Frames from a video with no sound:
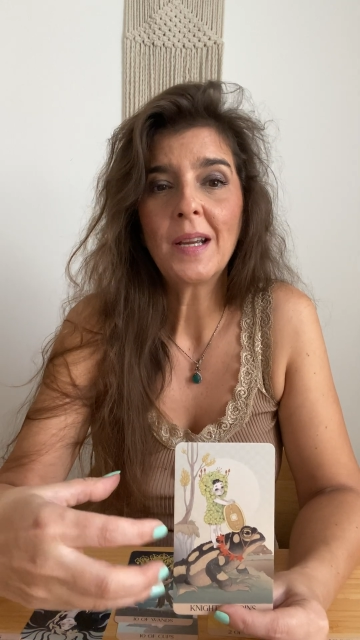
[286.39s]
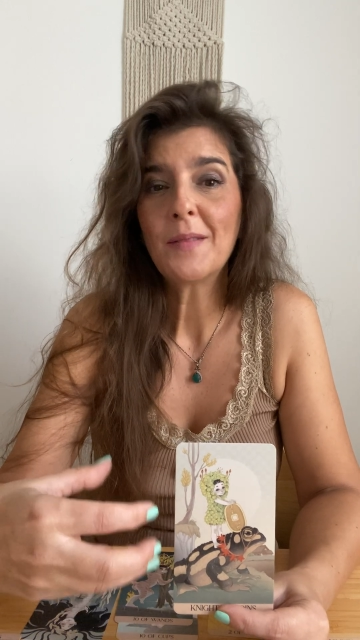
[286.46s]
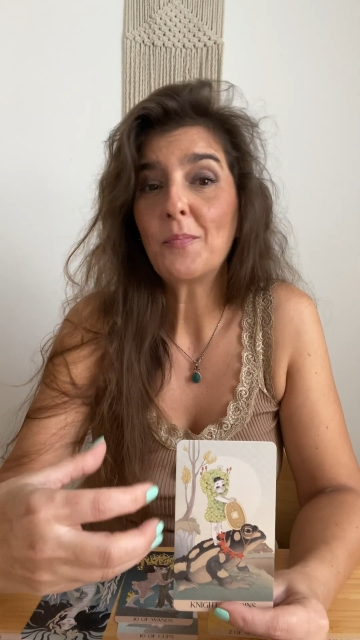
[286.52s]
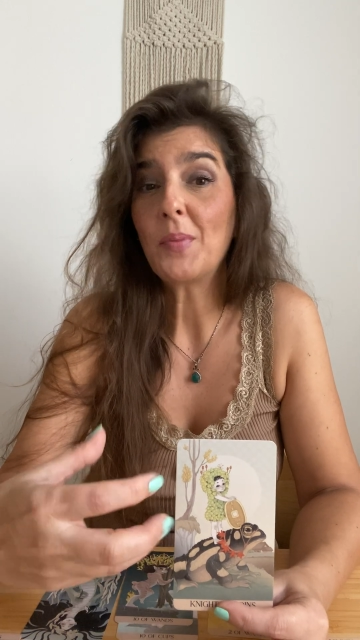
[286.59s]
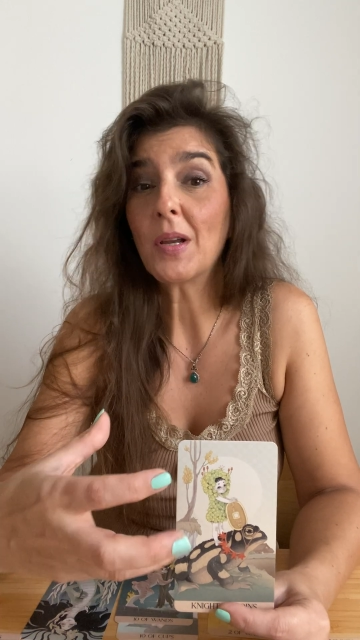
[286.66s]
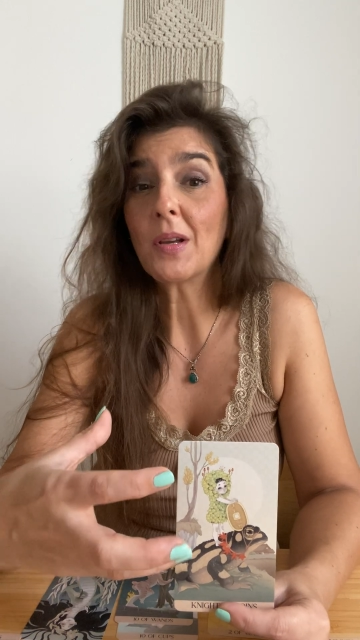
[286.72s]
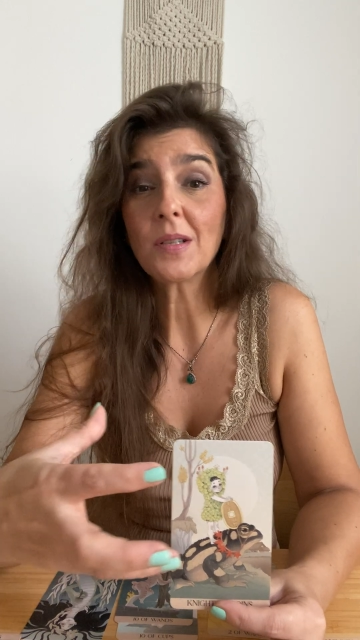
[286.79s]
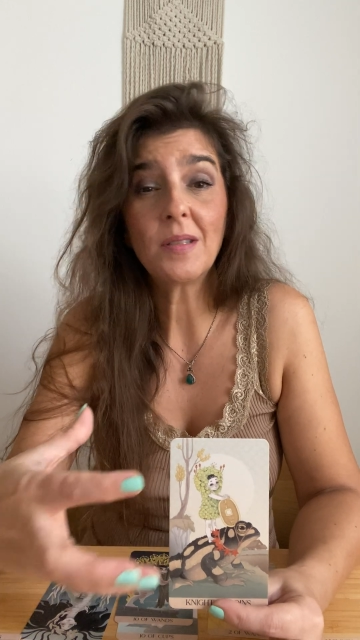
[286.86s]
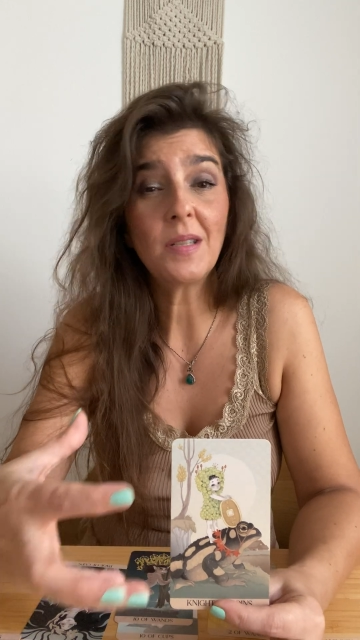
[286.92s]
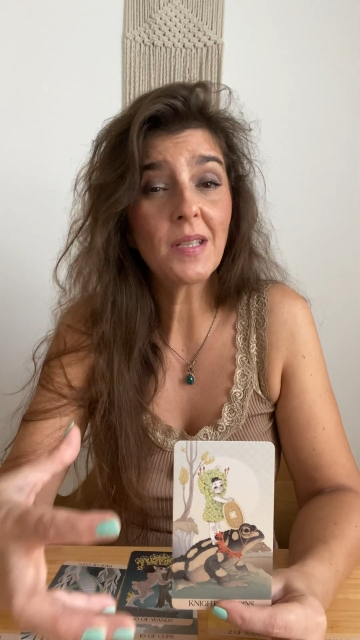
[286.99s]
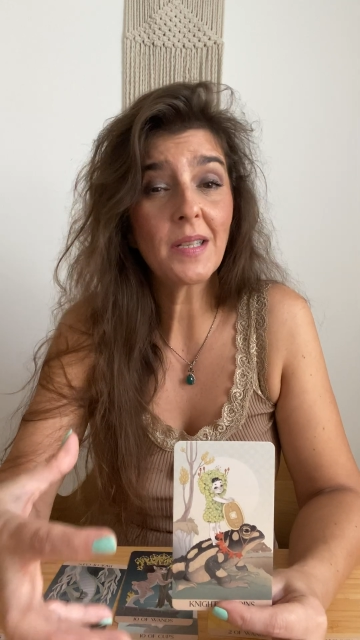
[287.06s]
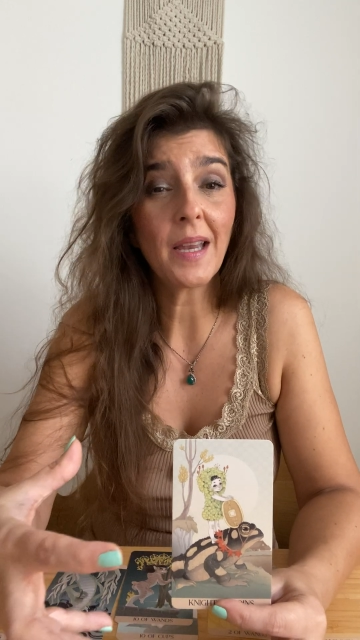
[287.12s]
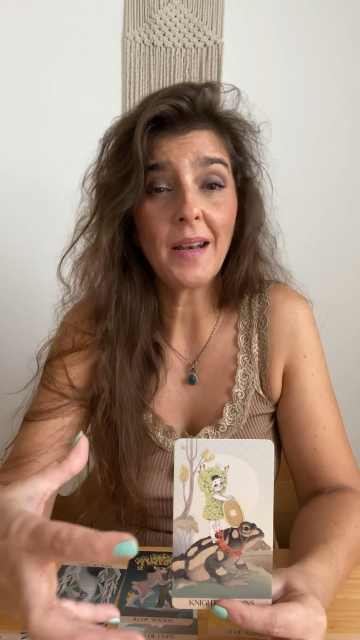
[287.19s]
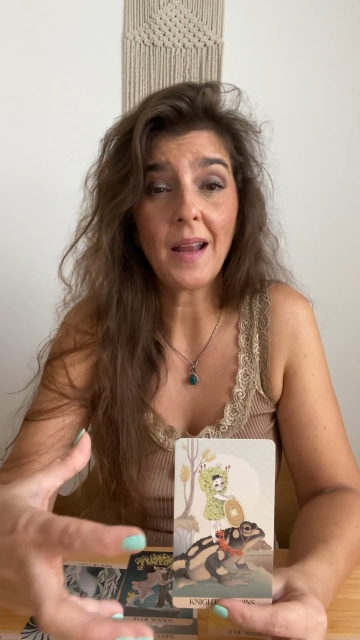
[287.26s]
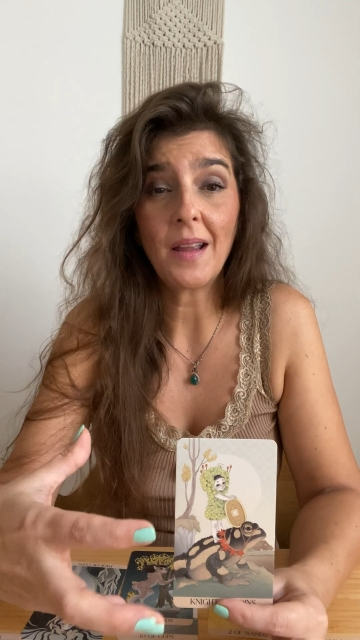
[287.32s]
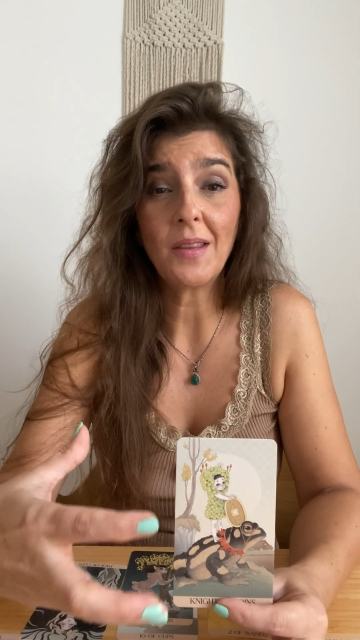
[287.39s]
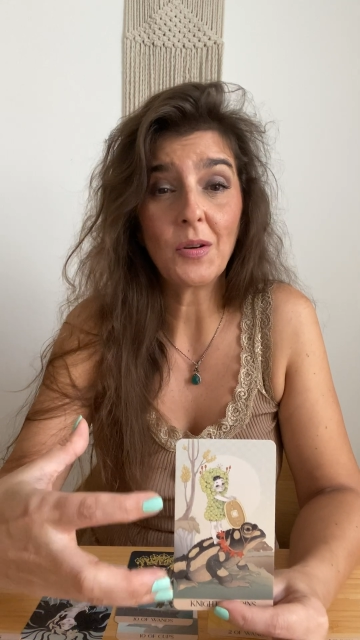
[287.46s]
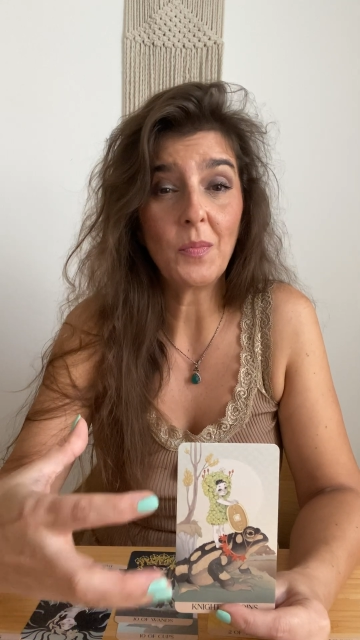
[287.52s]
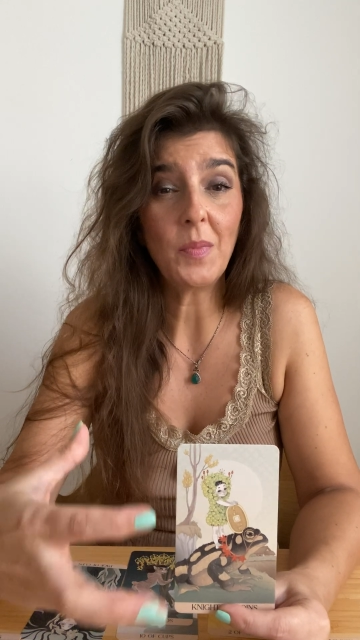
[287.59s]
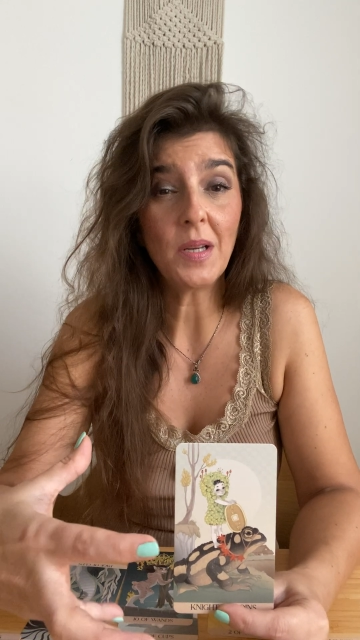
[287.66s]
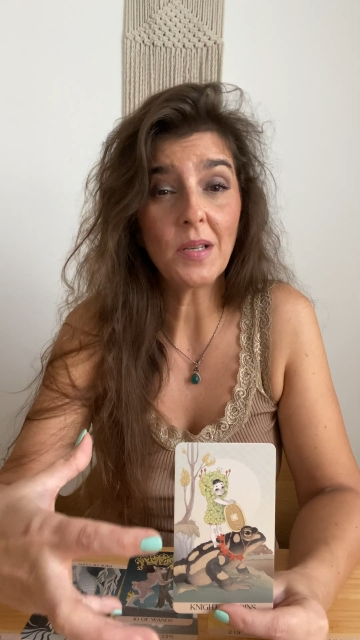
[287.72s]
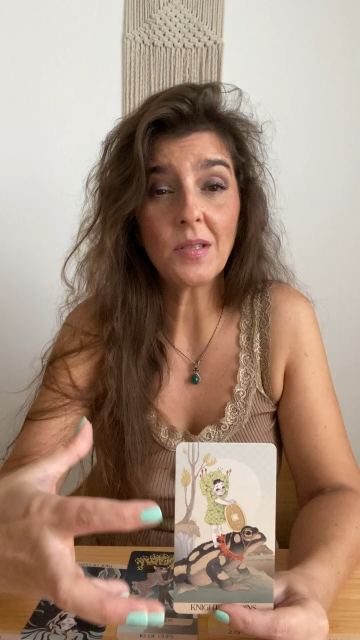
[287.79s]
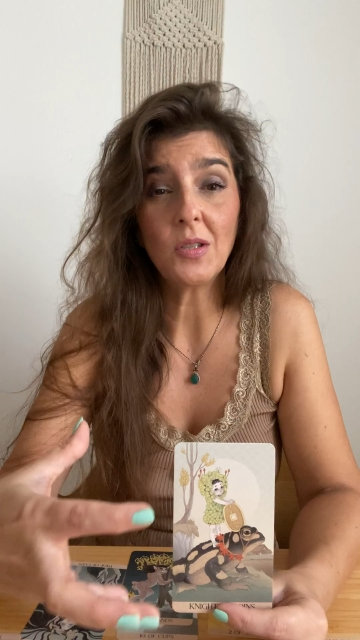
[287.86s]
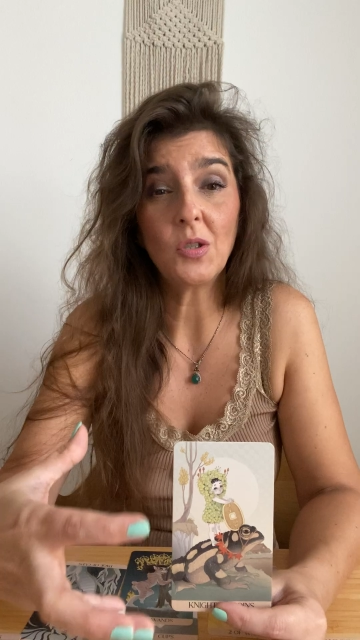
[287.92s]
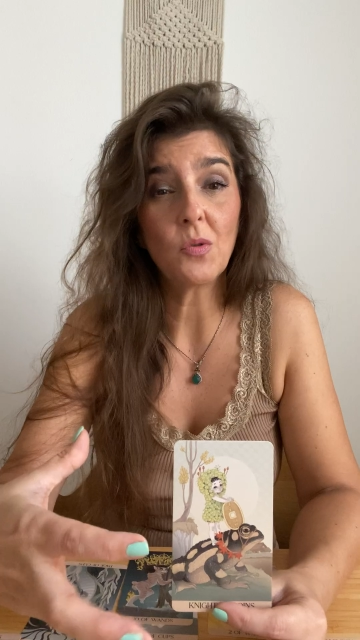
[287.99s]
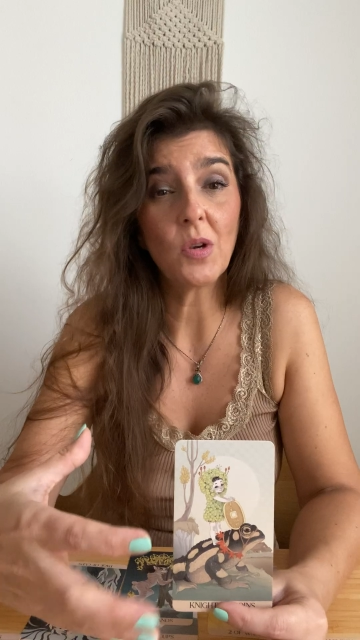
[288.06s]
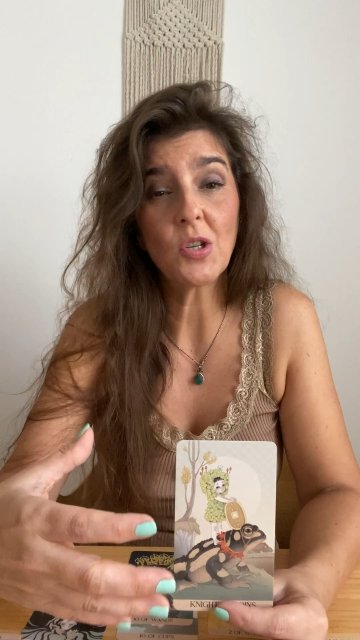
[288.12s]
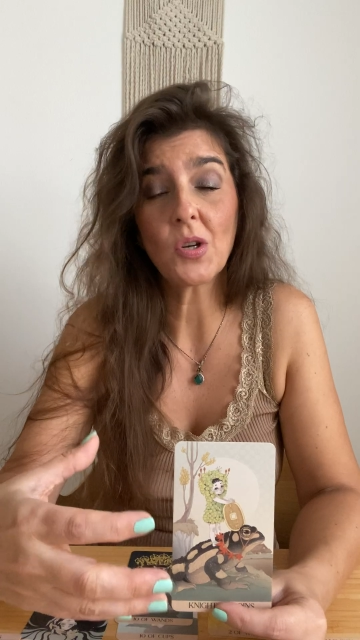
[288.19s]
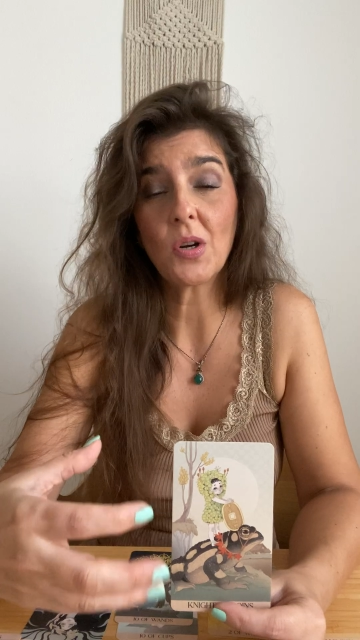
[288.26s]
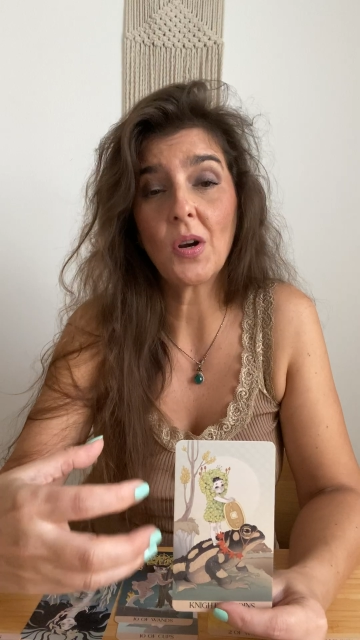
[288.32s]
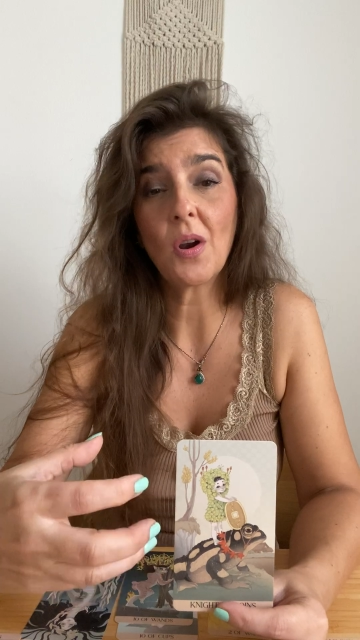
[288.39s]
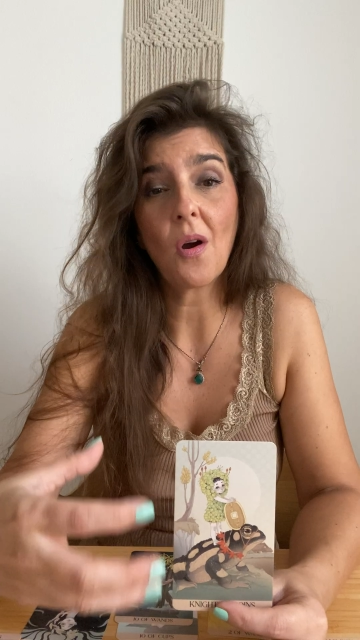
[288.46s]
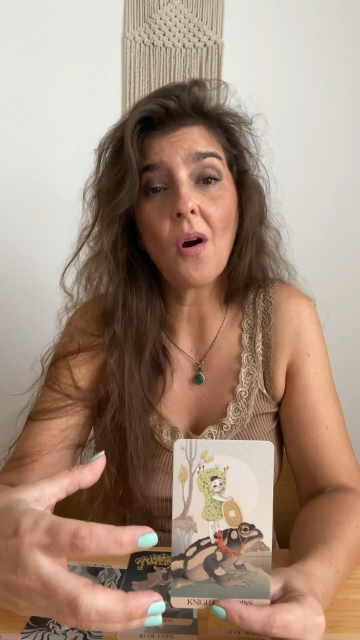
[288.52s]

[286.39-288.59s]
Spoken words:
because this can either be a situation